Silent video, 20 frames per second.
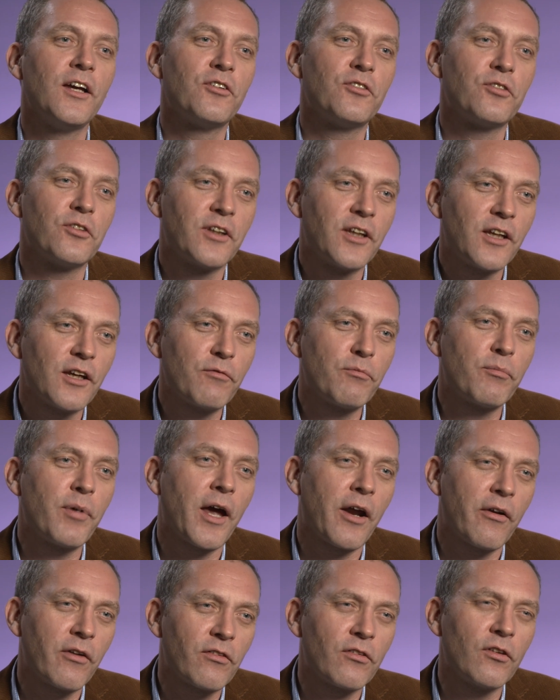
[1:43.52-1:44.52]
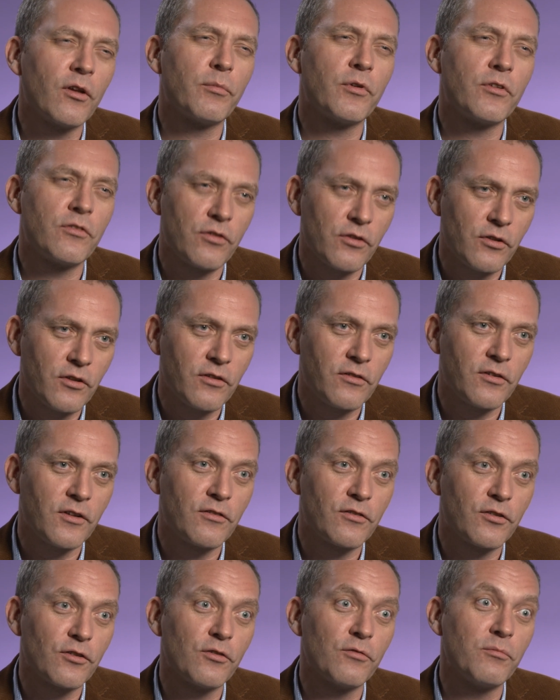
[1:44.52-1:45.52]
to give parents an opportunity
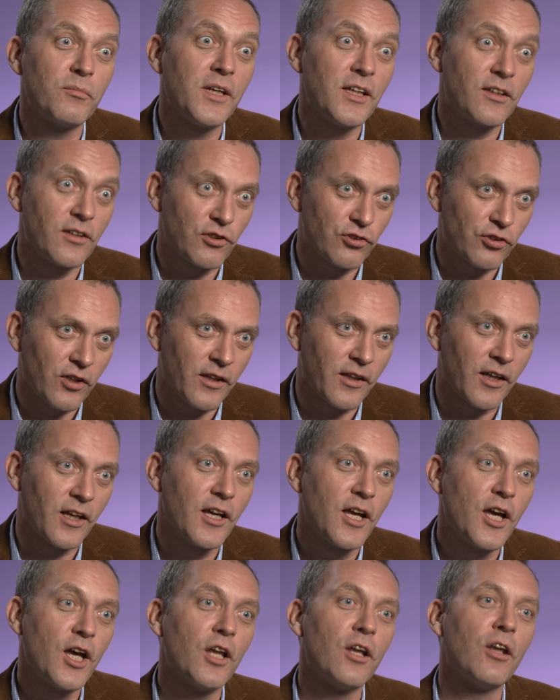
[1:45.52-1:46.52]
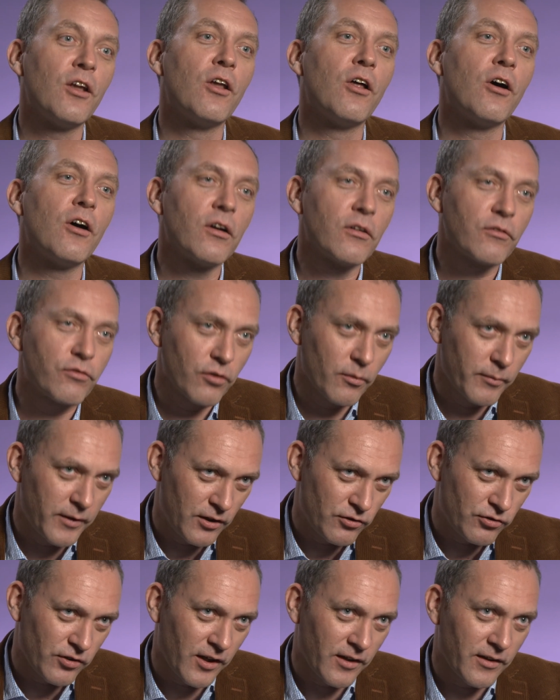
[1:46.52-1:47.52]
to meet each other, learn from
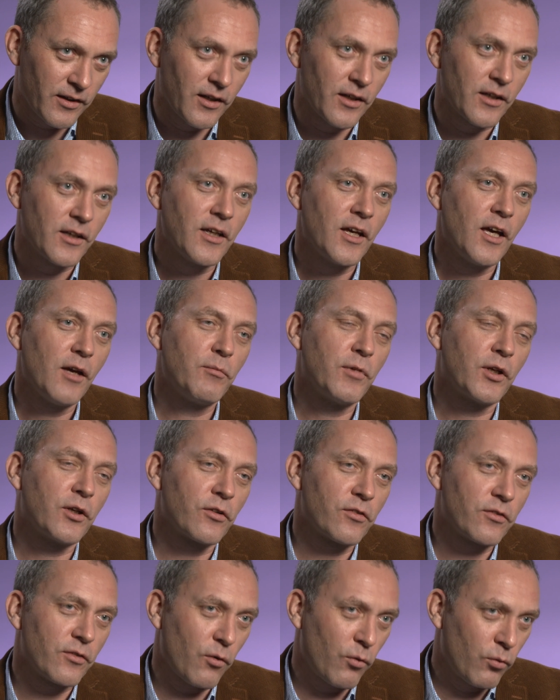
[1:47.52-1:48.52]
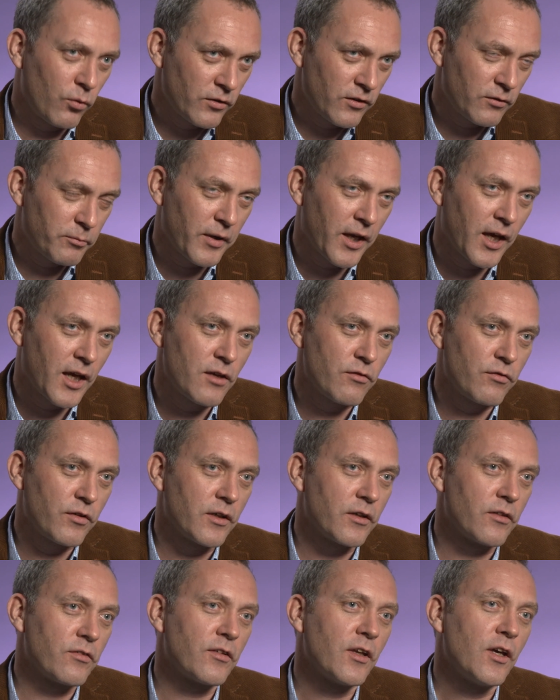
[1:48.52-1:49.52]
each other, because all these
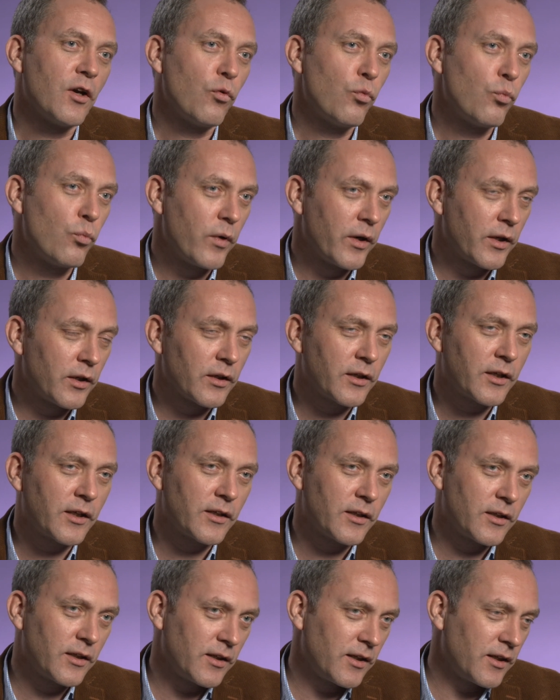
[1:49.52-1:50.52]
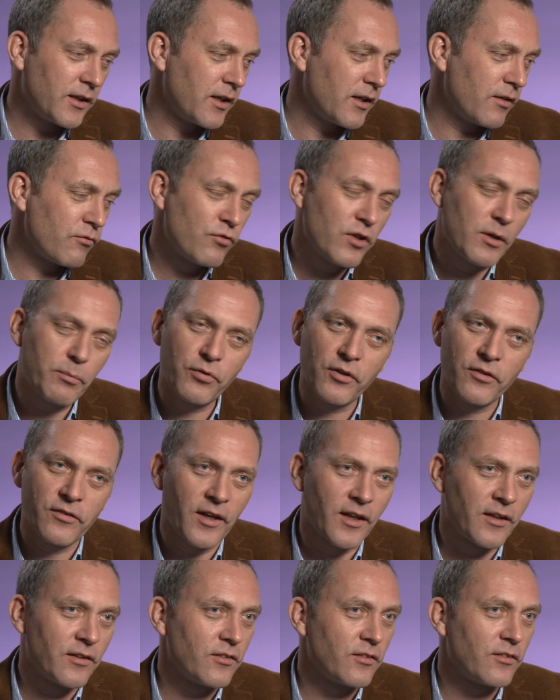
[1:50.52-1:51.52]
behaviors will
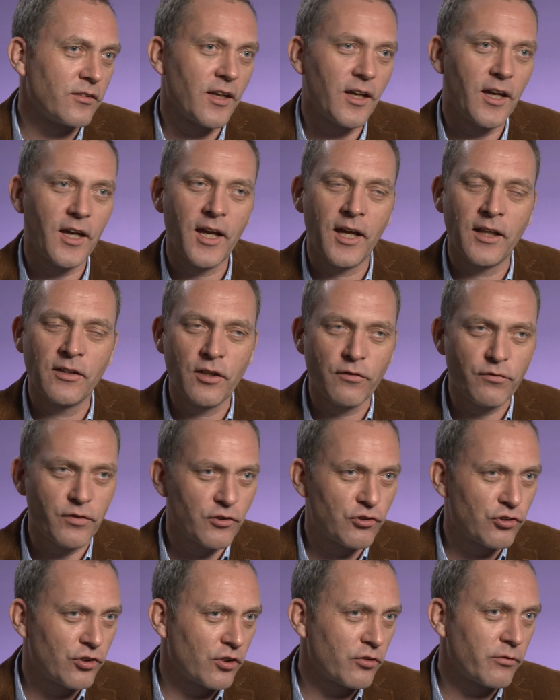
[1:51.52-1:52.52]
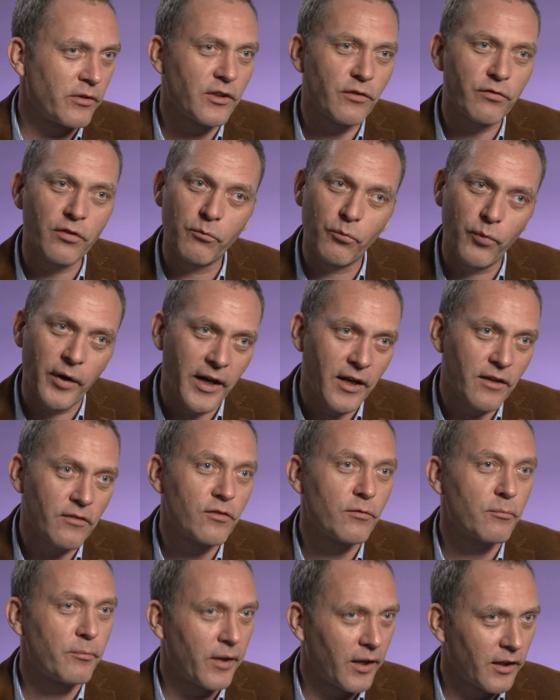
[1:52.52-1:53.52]
represent in different children in different
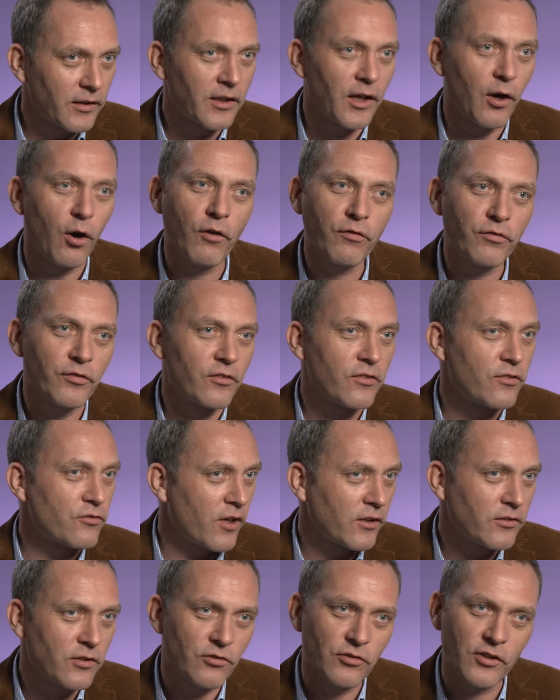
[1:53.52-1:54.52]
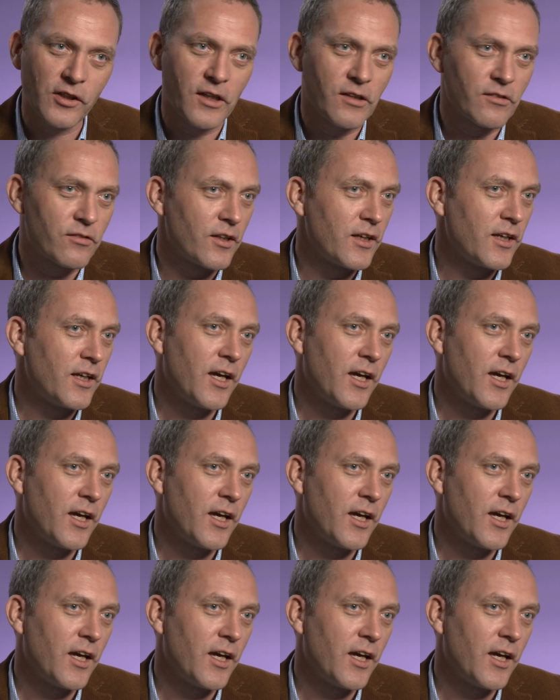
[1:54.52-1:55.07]
ways, but they're often strategies